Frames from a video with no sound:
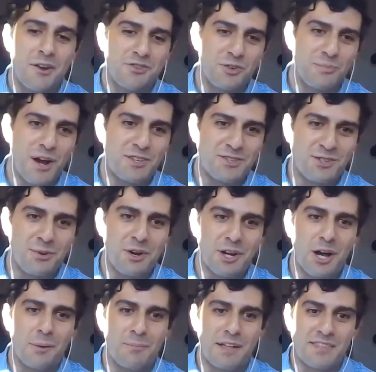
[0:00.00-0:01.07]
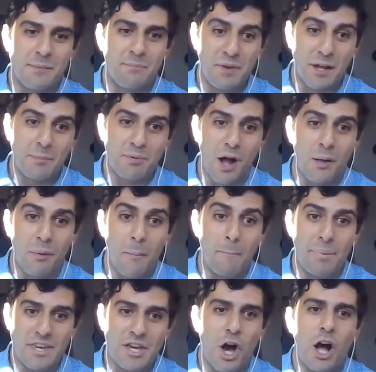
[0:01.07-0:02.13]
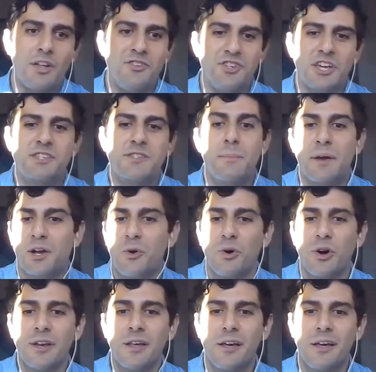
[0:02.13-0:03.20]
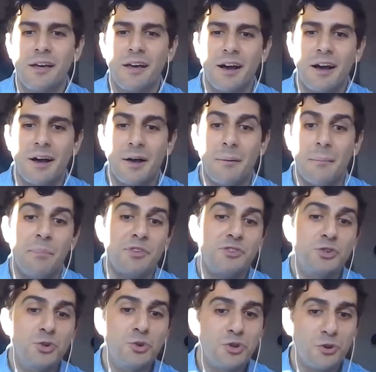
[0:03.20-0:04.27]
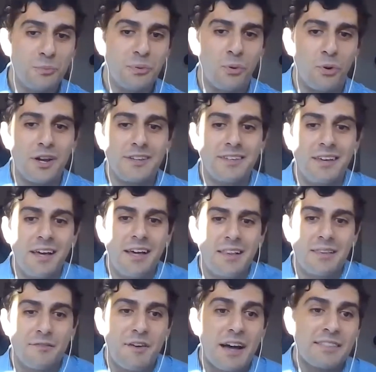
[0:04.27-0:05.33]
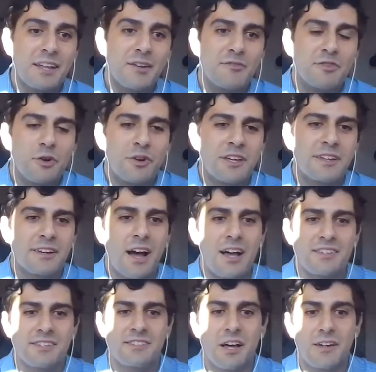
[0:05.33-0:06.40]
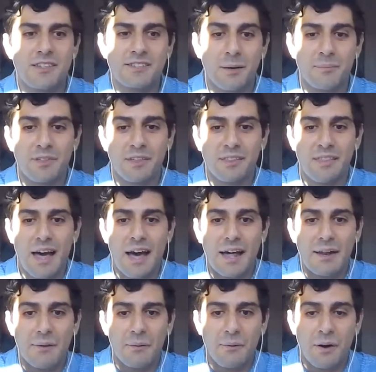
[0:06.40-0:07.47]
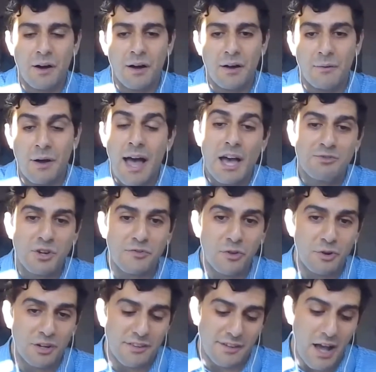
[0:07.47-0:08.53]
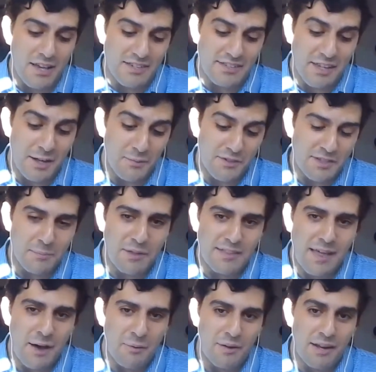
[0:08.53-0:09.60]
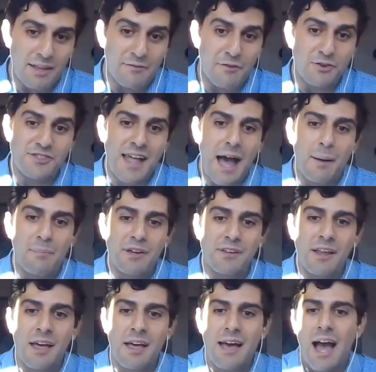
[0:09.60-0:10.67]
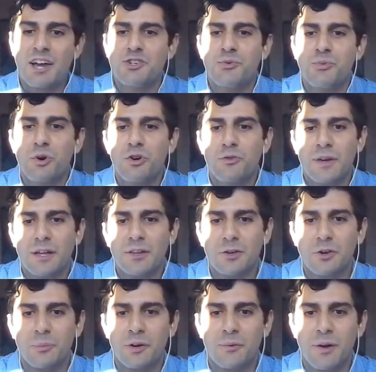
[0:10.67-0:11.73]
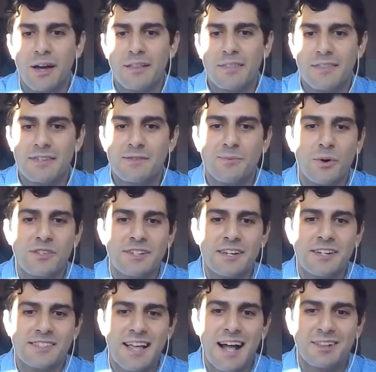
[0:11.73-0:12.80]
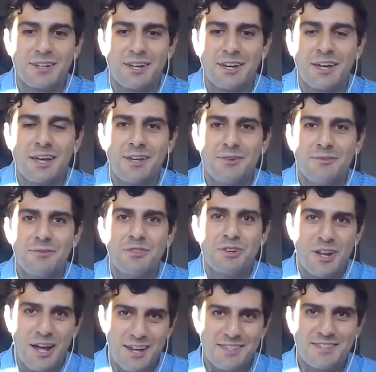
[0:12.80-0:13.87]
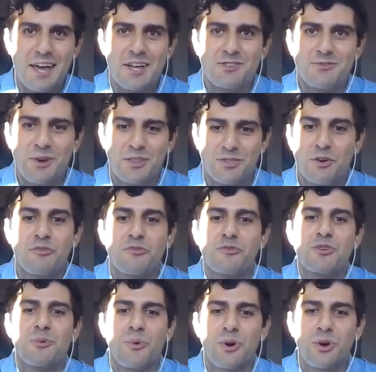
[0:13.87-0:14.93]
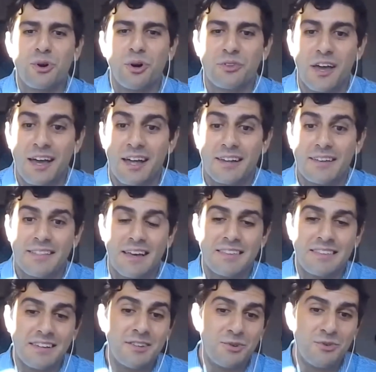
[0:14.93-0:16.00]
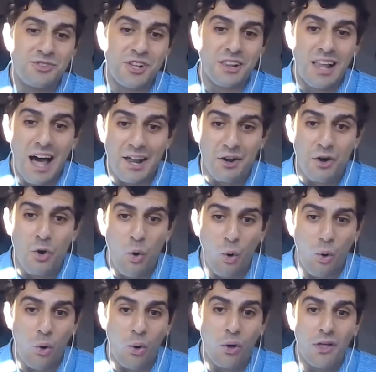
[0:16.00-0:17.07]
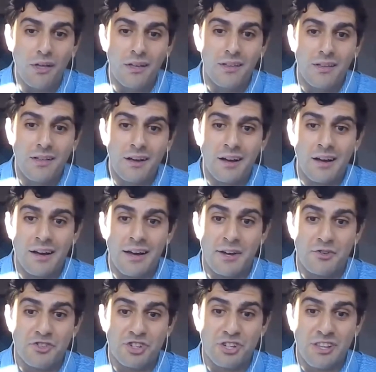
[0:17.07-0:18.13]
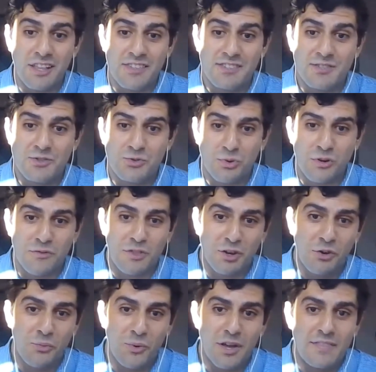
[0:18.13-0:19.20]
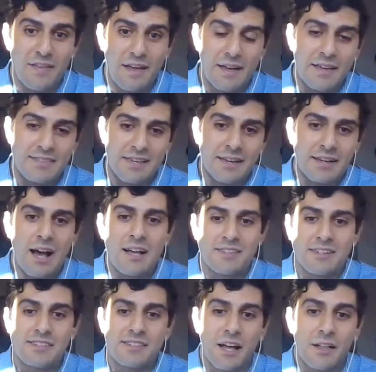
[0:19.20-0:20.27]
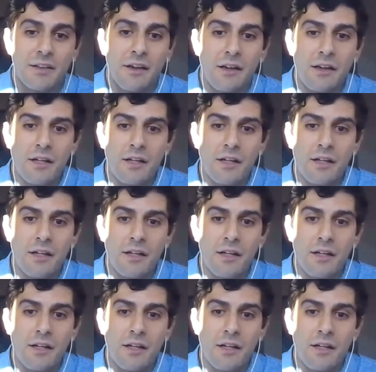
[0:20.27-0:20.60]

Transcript: Energy prices going up, that's a big problem beyond just Bitcoin. Uh, but to your point, the fact that it flowed into Kazakhstan is something that, uh, hash rate flowing into Kazakhstan was something that when it first happened, actually worried me a little bit, right? This wasn't exactly the United States, right? The free world, and they did use a lot of coal uh, energy. That's sort of the grid that is in Kazakhstan.